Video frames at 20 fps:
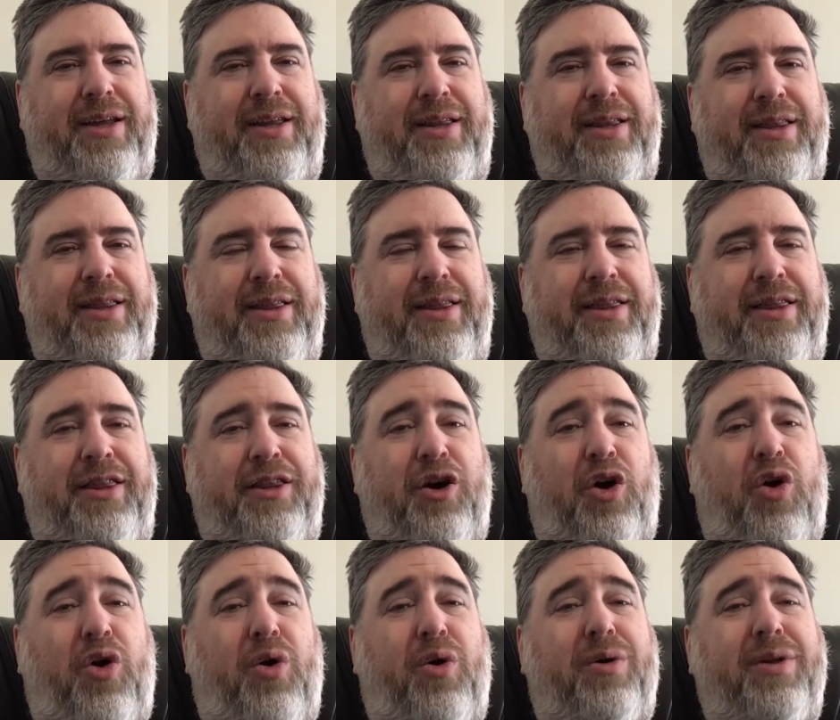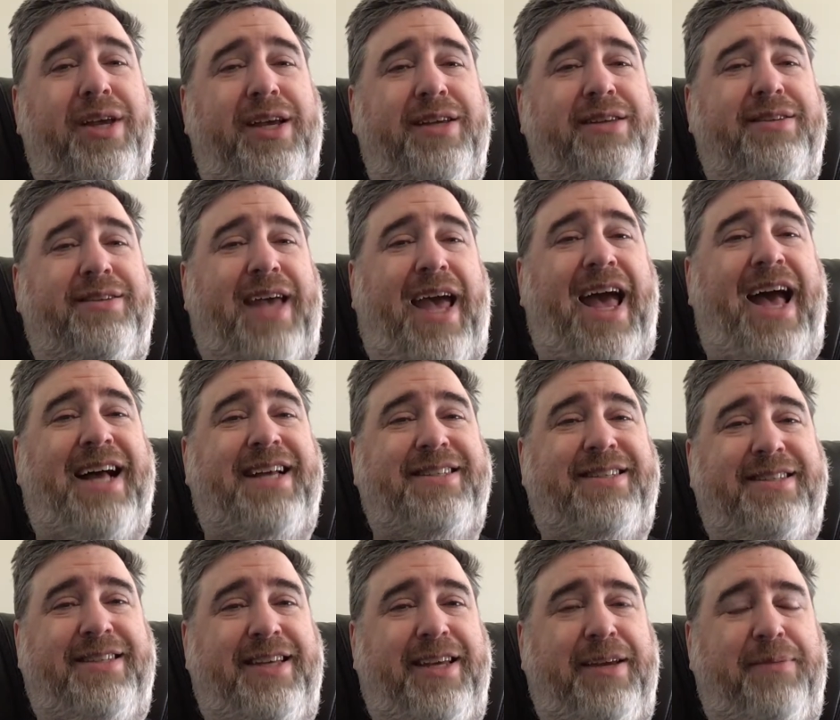the hole is as
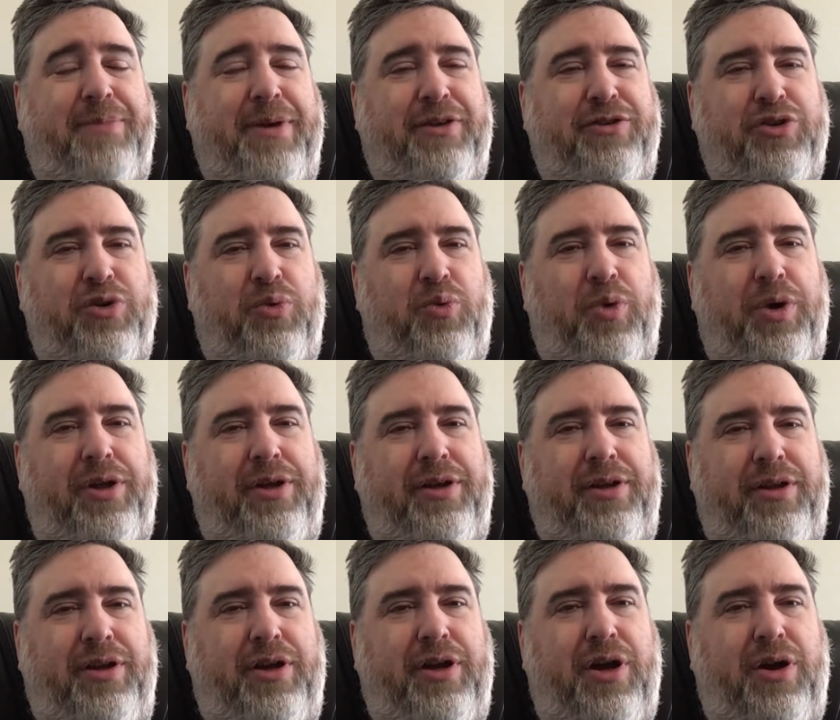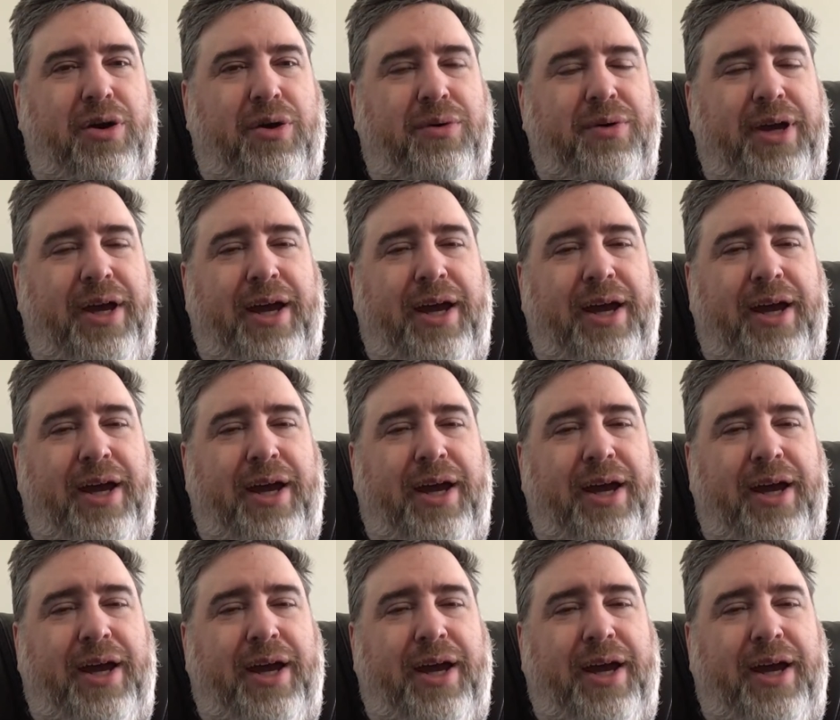deep as you're willing to go.